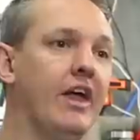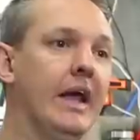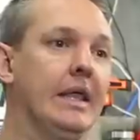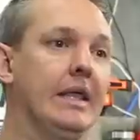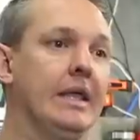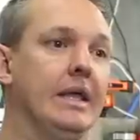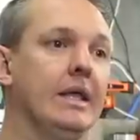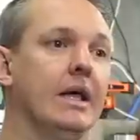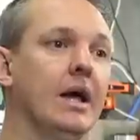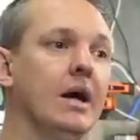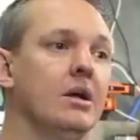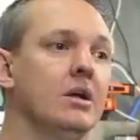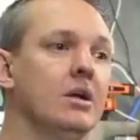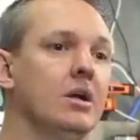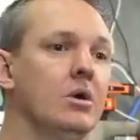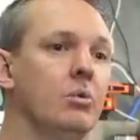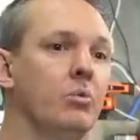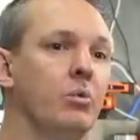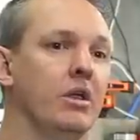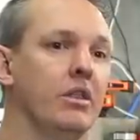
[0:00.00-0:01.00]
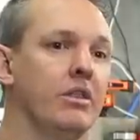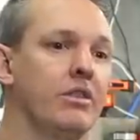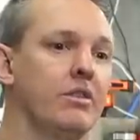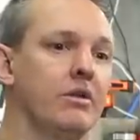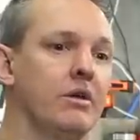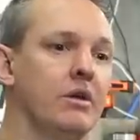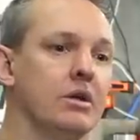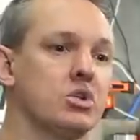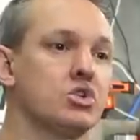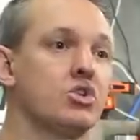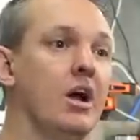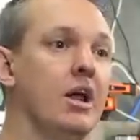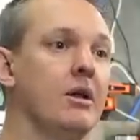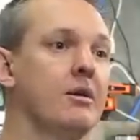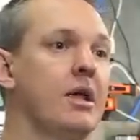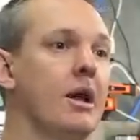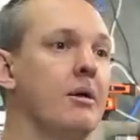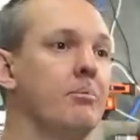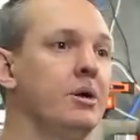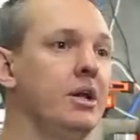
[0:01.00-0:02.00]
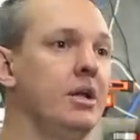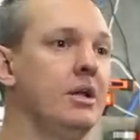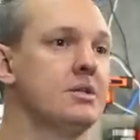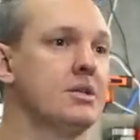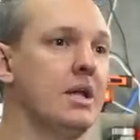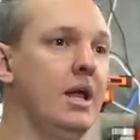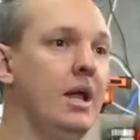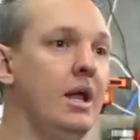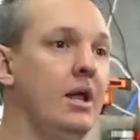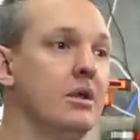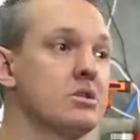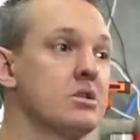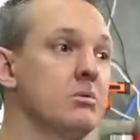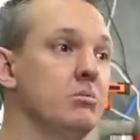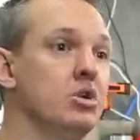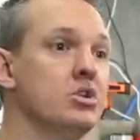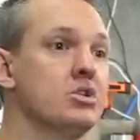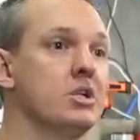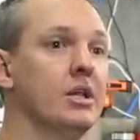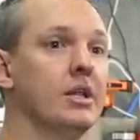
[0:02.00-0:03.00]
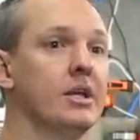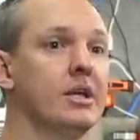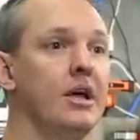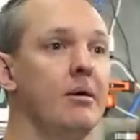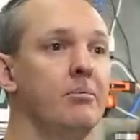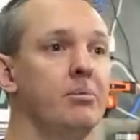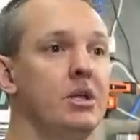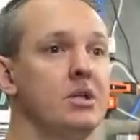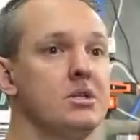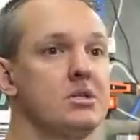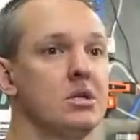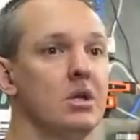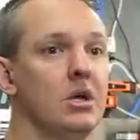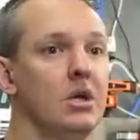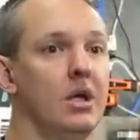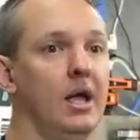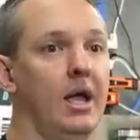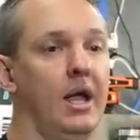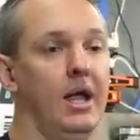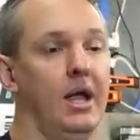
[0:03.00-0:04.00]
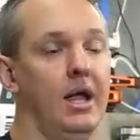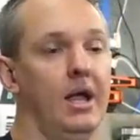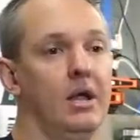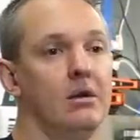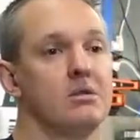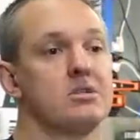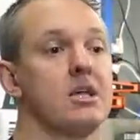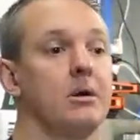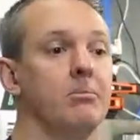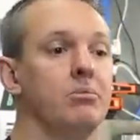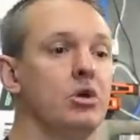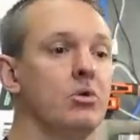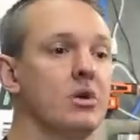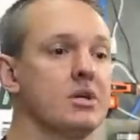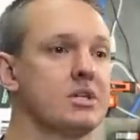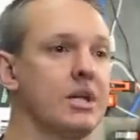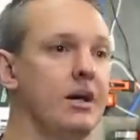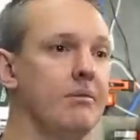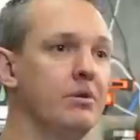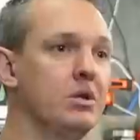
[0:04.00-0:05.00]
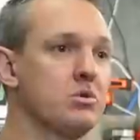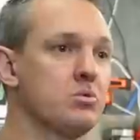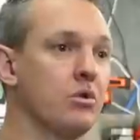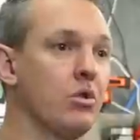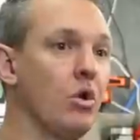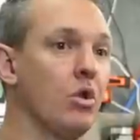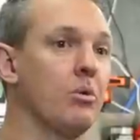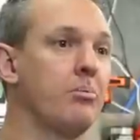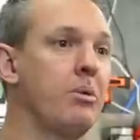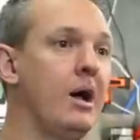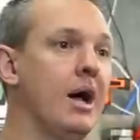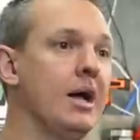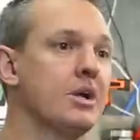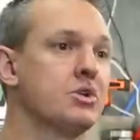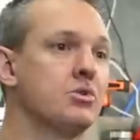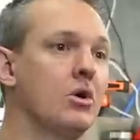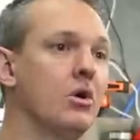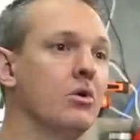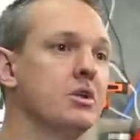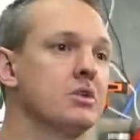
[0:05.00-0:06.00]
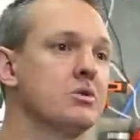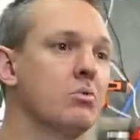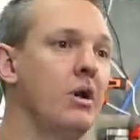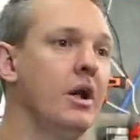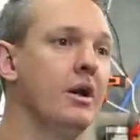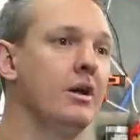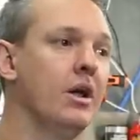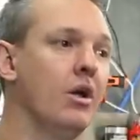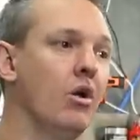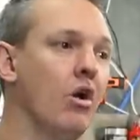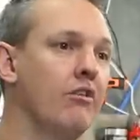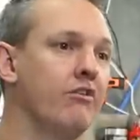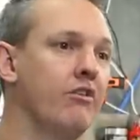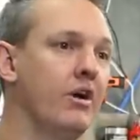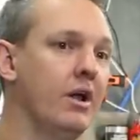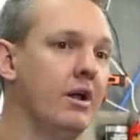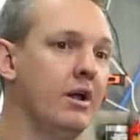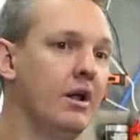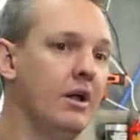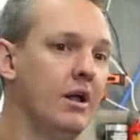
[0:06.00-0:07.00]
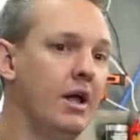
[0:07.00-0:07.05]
that here with Australian companies and some New Zealand companies and some US companies with all the parts rolled into one and offer